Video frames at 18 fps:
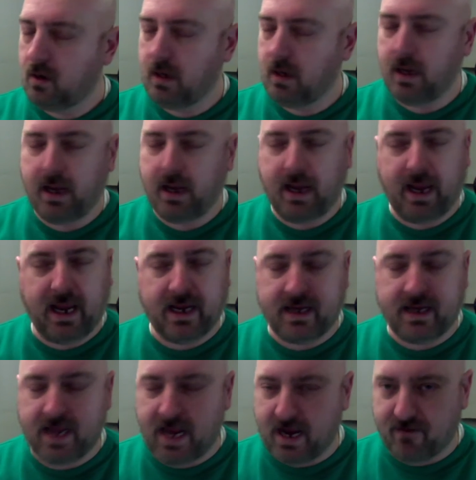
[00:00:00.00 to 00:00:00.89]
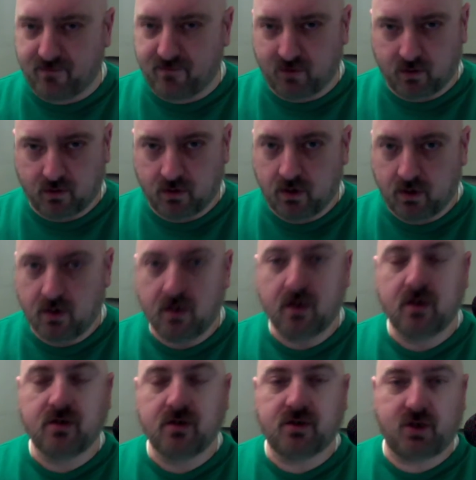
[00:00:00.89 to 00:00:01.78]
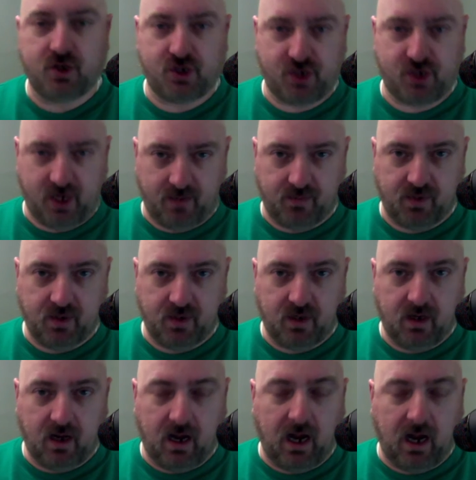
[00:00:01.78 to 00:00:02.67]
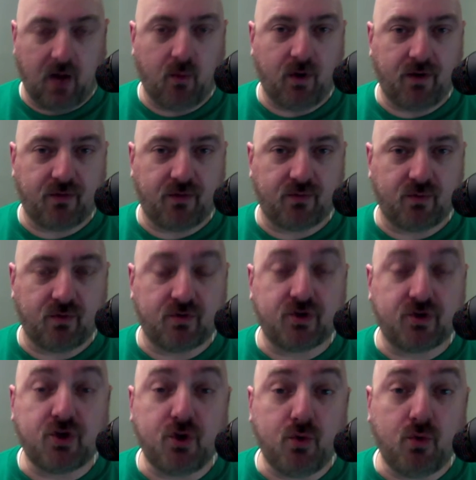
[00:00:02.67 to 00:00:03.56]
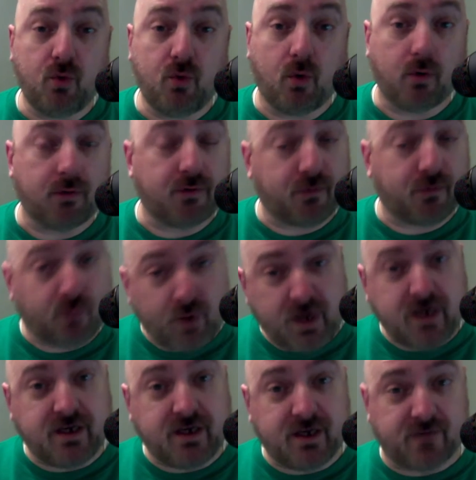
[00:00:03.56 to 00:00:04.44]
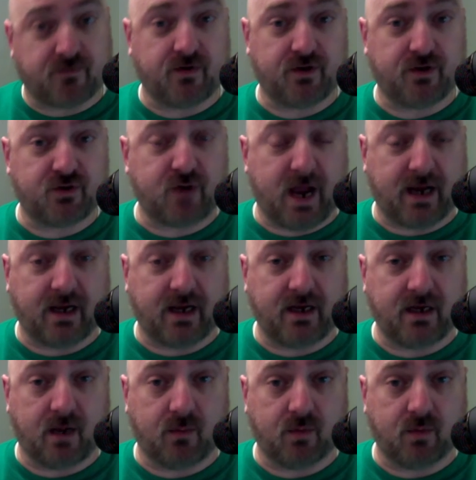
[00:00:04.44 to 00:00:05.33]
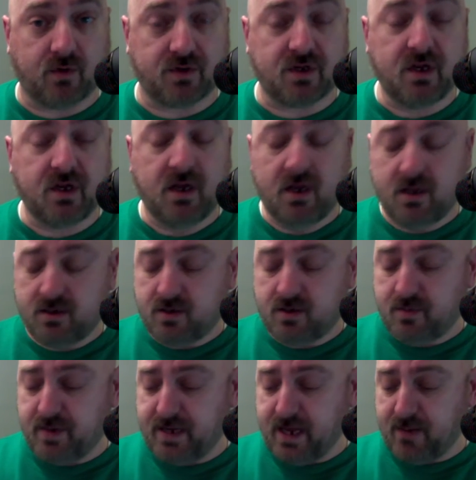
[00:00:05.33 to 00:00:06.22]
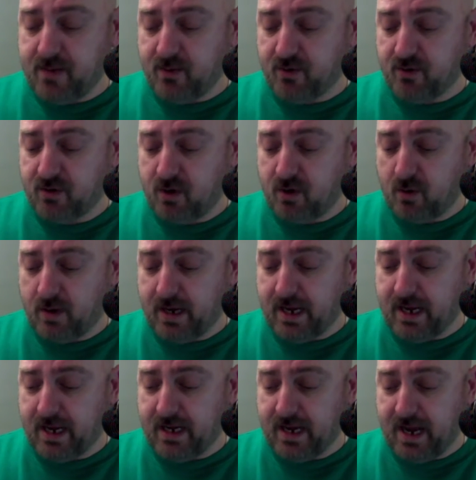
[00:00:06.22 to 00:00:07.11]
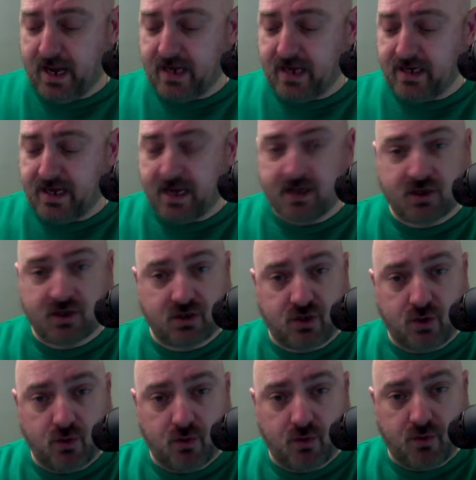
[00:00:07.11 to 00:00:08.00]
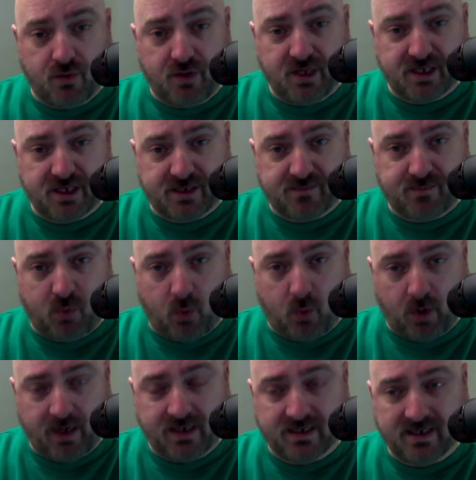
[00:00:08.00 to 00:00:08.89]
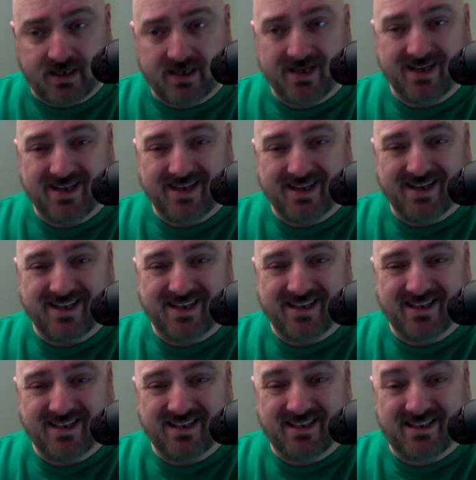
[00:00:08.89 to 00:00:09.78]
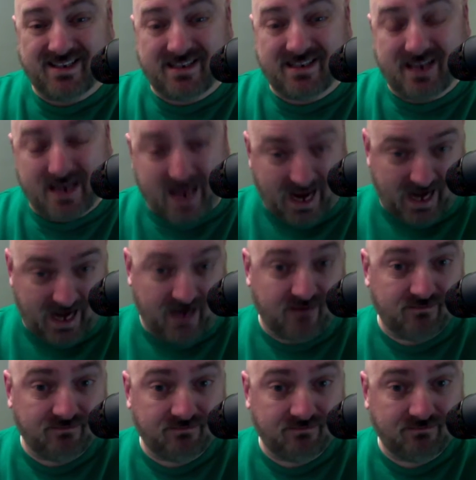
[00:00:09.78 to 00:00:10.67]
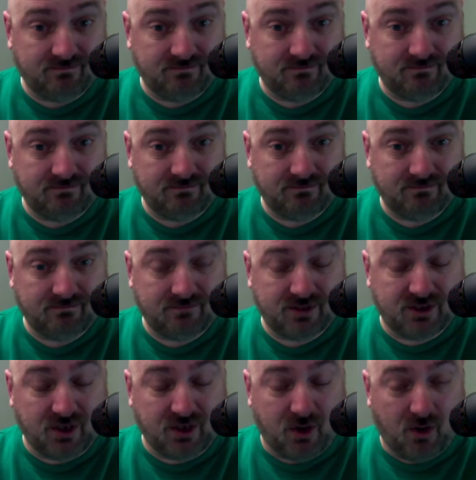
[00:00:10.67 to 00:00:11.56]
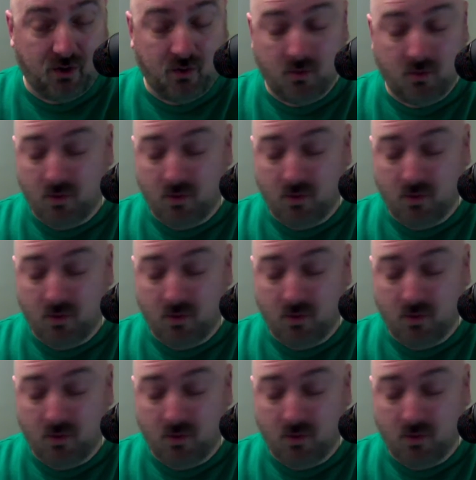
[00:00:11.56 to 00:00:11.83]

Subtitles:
and ever to ship. I went through 2 or 3 different tracking numbers to be able to go ahead and get to this point today. So